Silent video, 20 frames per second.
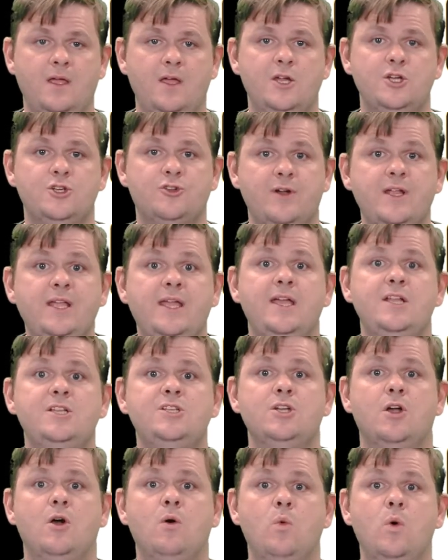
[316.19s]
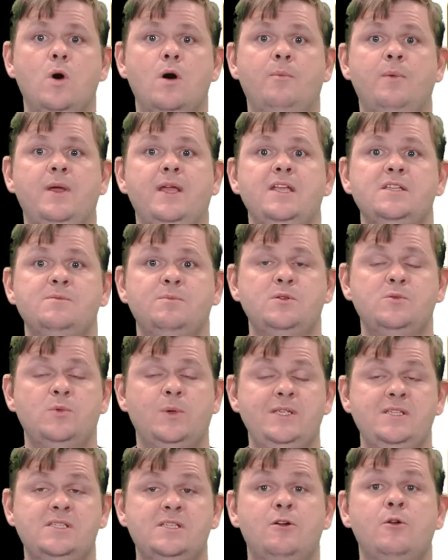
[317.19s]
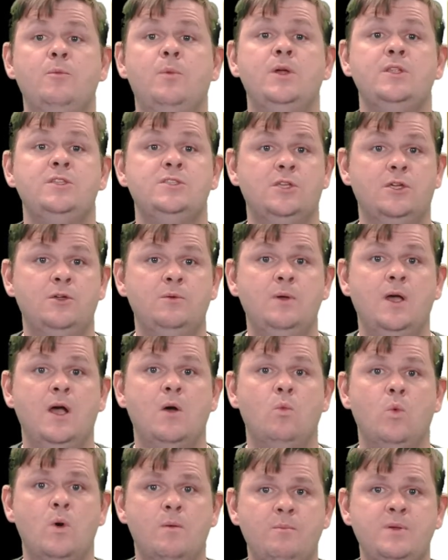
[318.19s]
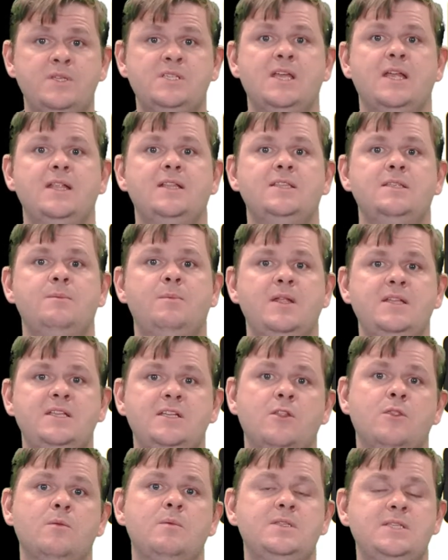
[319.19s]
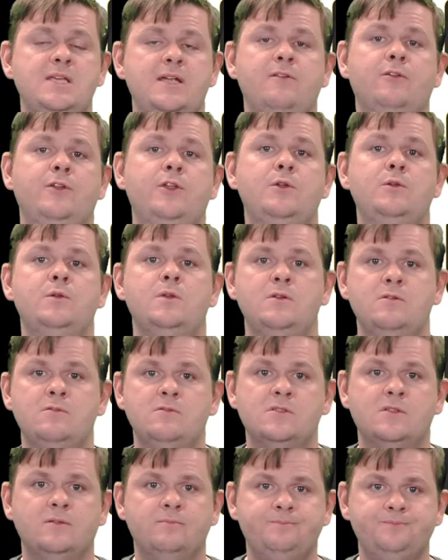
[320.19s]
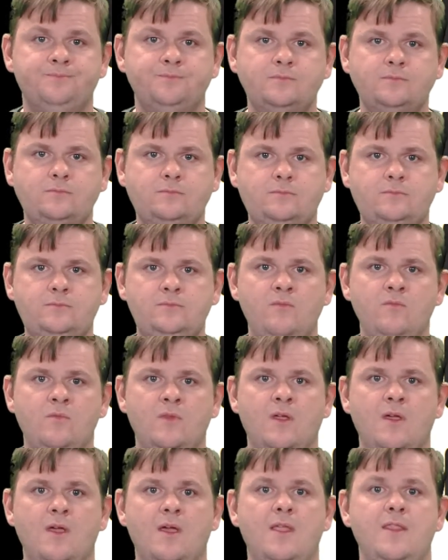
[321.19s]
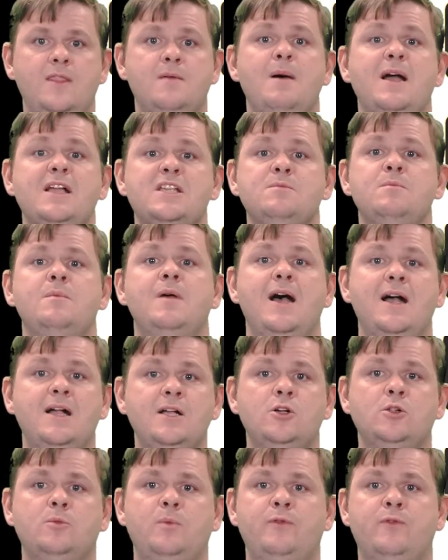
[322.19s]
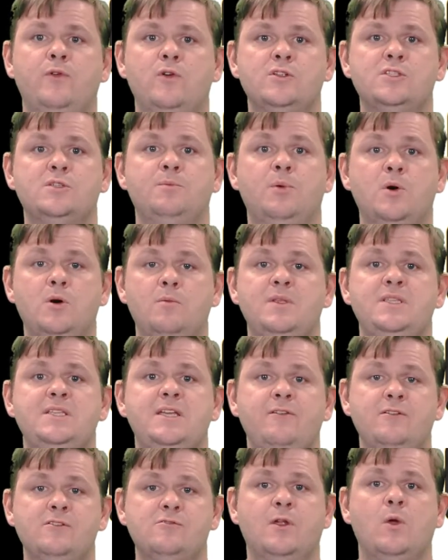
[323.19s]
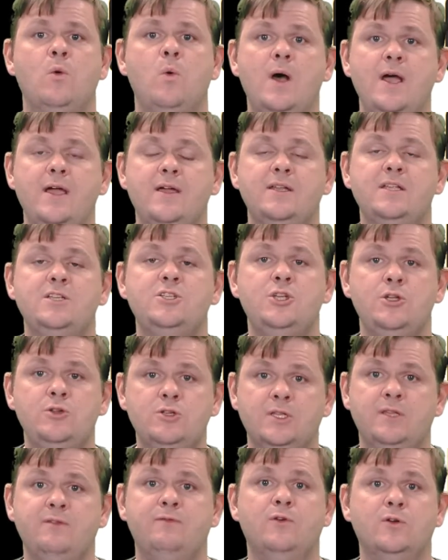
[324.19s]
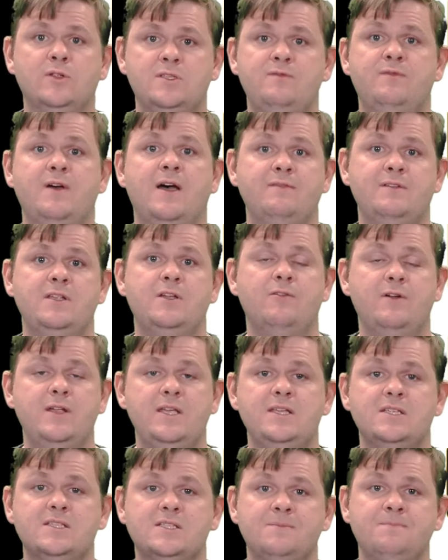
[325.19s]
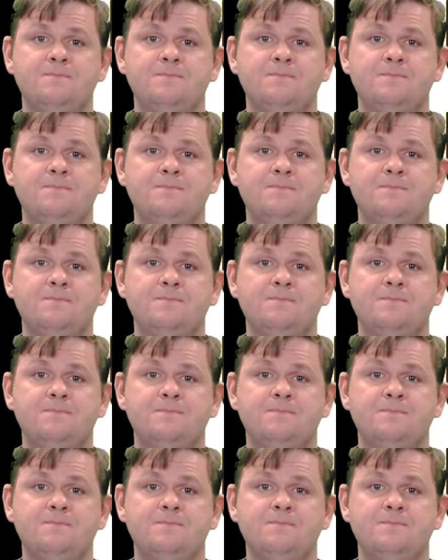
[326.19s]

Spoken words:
Shrinkage or warping is between 0.2 and 1% depending on the material you use. The maximum angle before support materials required is usually 45 degrees.